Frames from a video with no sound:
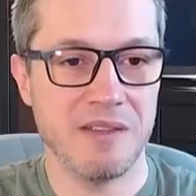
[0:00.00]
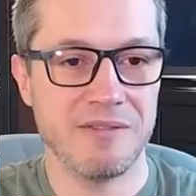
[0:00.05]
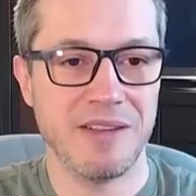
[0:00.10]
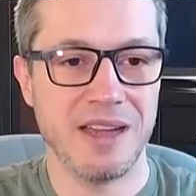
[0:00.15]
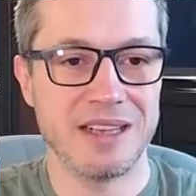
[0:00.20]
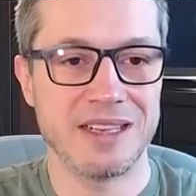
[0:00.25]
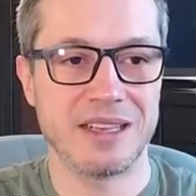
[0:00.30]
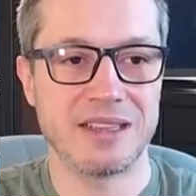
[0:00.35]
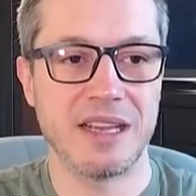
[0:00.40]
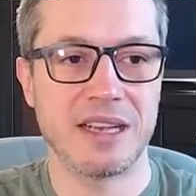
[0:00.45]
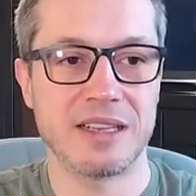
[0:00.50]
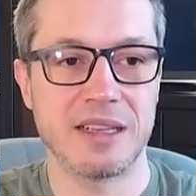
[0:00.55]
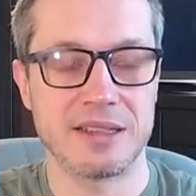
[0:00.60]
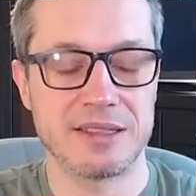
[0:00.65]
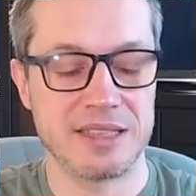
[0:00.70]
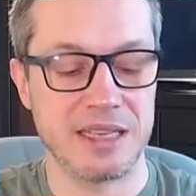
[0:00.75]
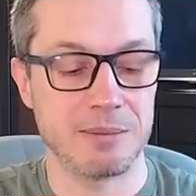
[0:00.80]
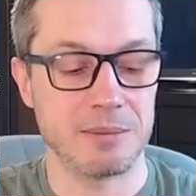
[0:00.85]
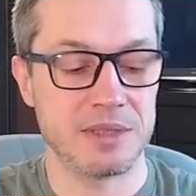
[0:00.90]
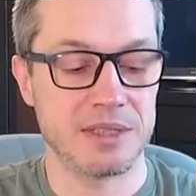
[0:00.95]
if I detected
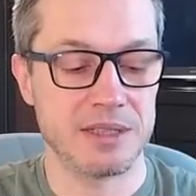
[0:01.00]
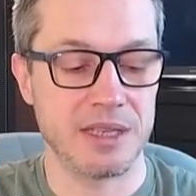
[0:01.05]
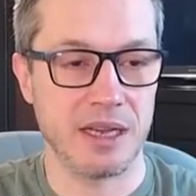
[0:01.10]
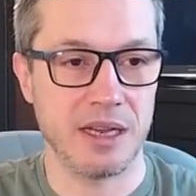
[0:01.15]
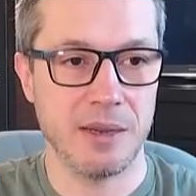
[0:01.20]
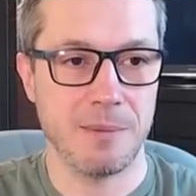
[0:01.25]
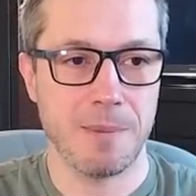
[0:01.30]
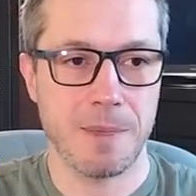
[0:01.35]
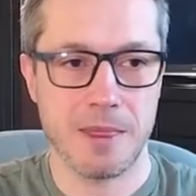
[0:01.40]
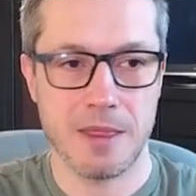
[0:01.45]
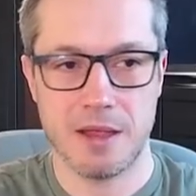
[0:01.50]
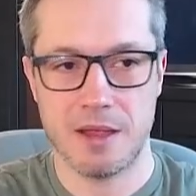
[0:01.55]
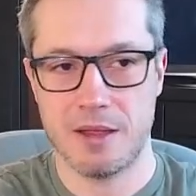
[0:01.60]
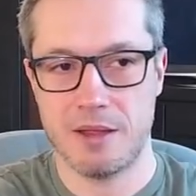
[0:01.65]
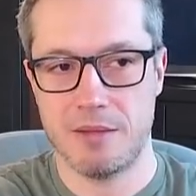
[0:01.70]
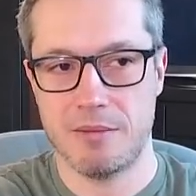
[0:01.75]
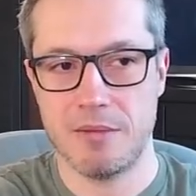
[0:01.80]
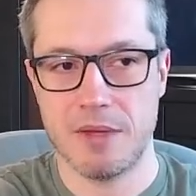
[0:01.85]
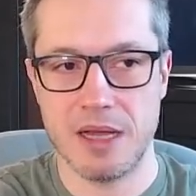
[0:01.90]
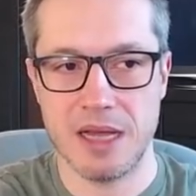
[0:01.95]
some sale,
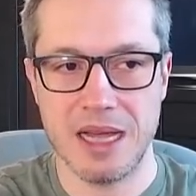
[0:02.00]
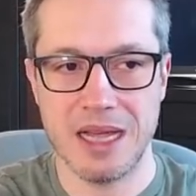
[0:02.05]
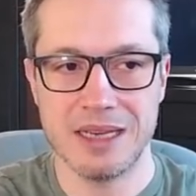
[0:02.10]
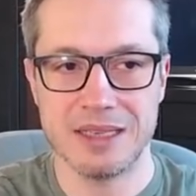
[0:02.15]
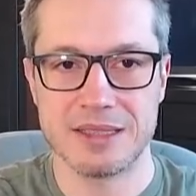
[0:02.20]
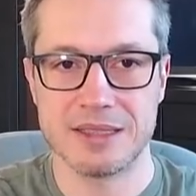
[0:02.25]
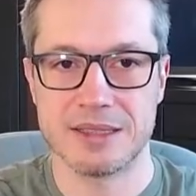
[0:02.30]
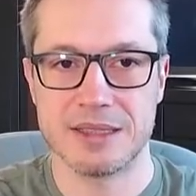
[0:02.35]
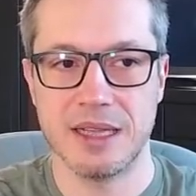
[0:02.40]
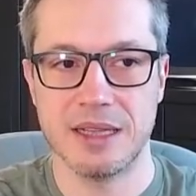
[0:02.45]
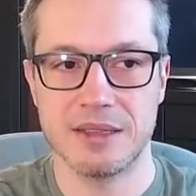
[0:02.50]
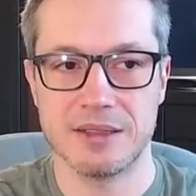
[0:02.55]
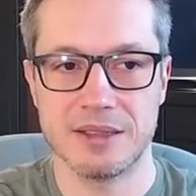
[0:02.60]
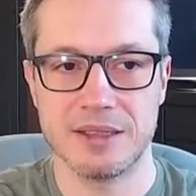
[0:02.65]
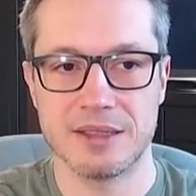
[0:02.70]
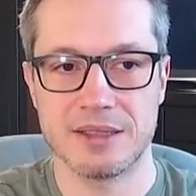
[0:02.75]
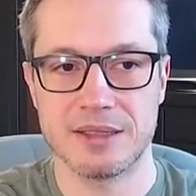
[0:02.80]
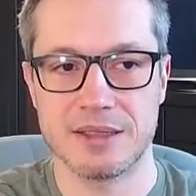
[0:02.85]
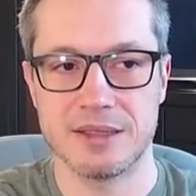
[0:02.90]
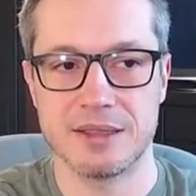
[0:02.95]
I sent
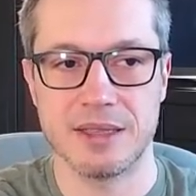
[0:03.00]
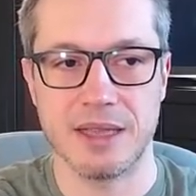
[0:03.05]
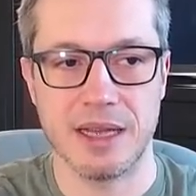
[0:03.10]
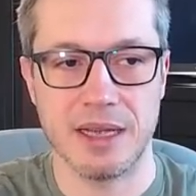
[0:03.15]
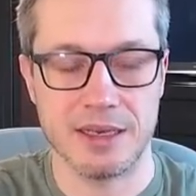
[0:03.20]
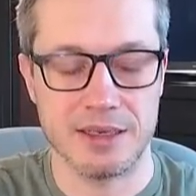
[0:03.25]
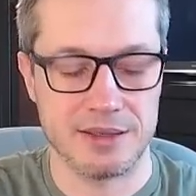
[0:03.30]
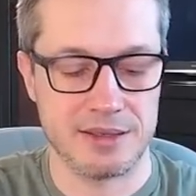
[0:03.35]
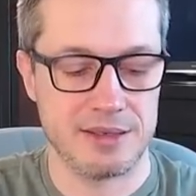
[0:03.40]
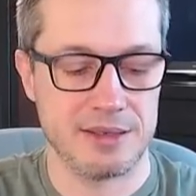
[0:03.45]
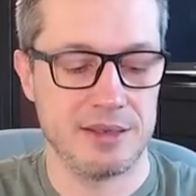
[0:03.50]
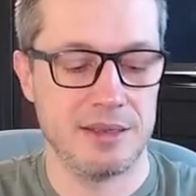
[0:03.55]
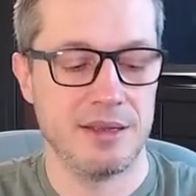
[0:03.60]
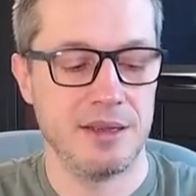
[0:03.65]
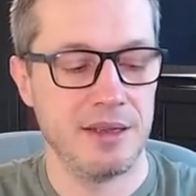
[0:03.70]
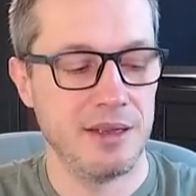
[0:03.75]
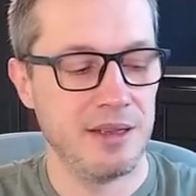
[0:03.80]
this nice